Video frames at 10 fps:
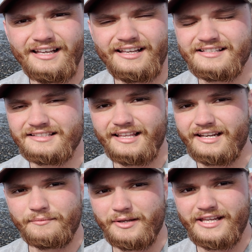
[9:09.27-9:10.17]
is
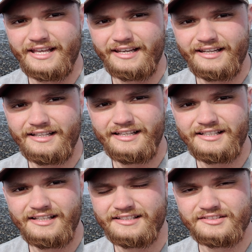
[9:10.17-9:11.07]
letting me get
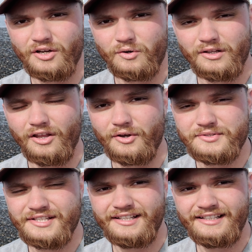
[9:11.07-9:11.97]
so close.